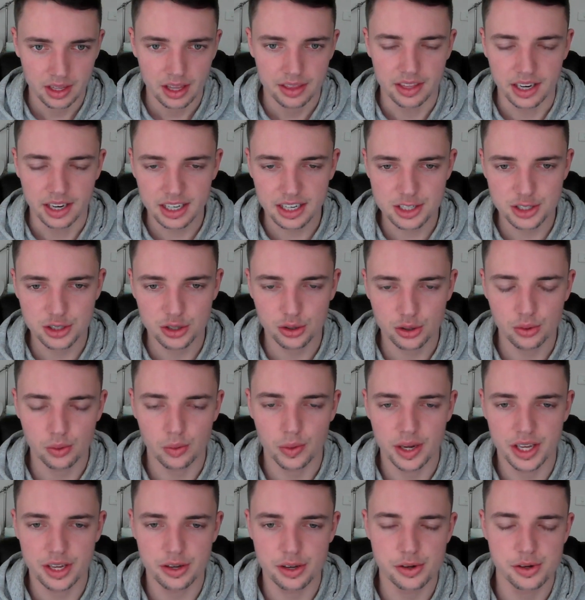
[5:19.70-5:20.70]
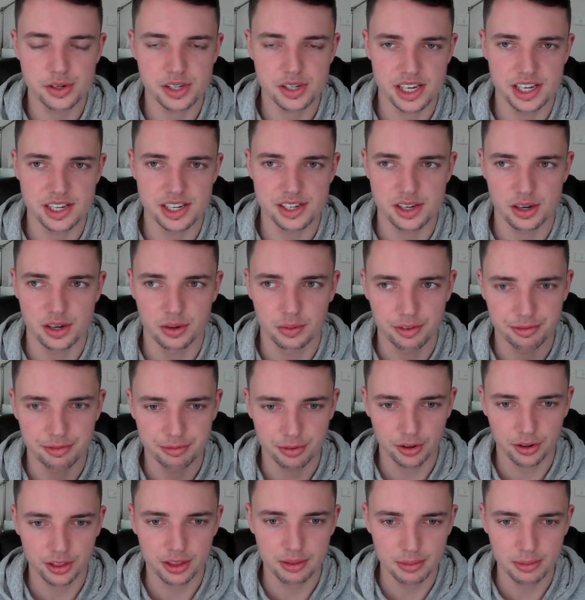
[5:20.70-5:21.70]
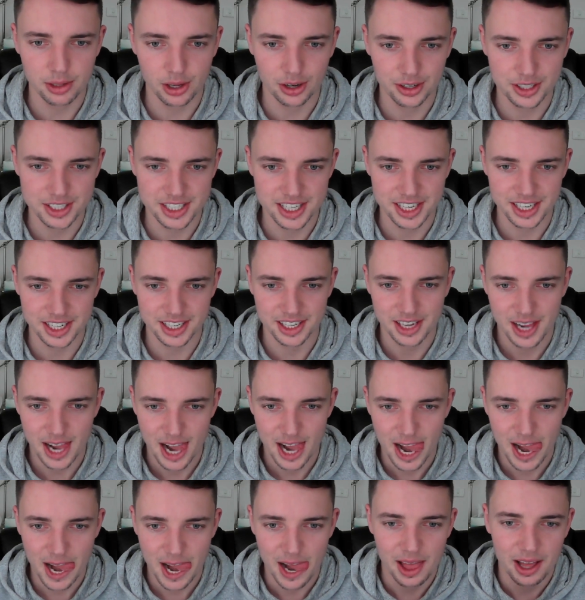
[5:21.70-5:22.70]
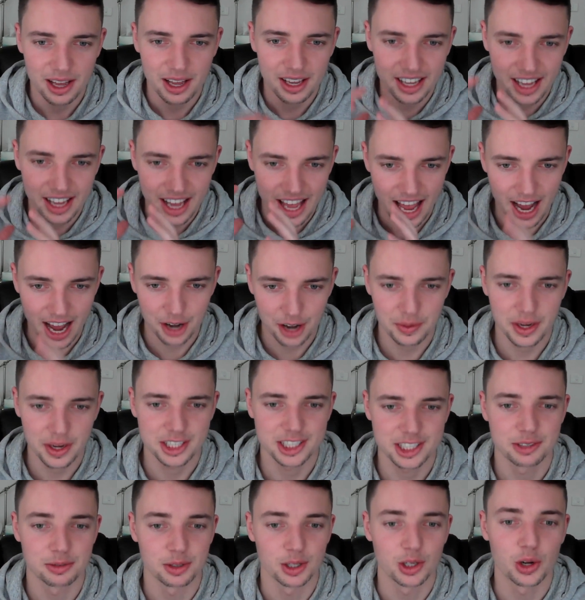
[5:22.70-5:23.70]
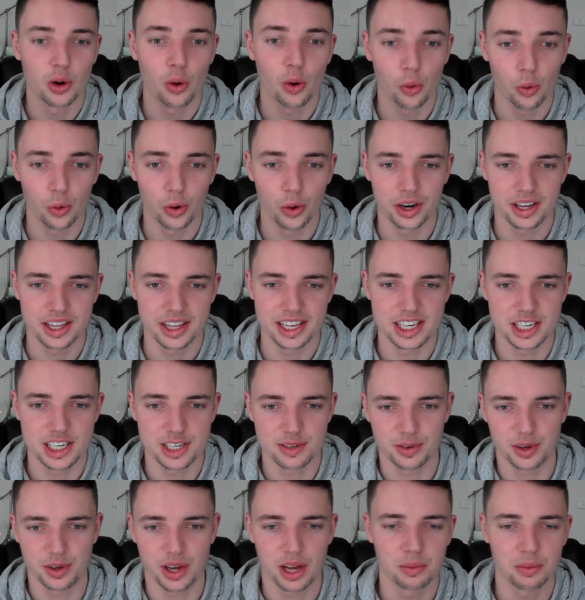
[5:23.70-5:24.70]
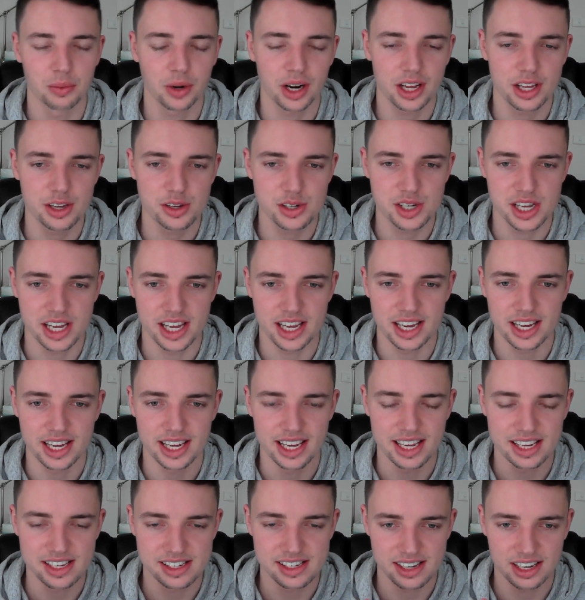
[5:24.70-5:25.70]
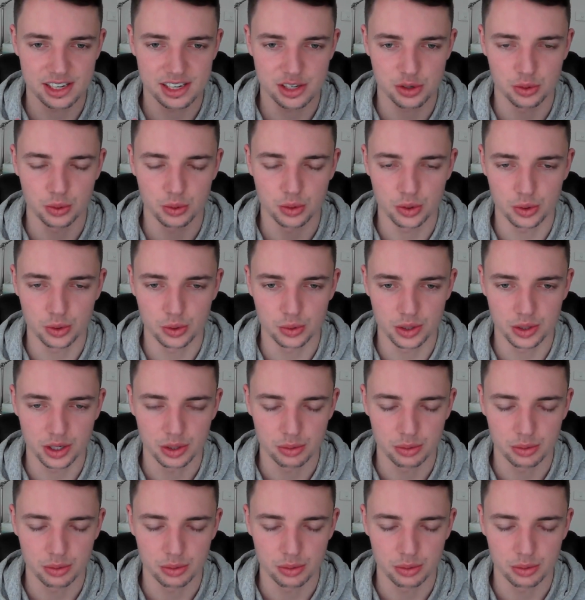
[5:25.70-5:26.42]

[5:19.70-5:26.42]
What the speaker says: The next tool we use is, we've got them locked in. How do we actually record the interview? And what I use here is a tool called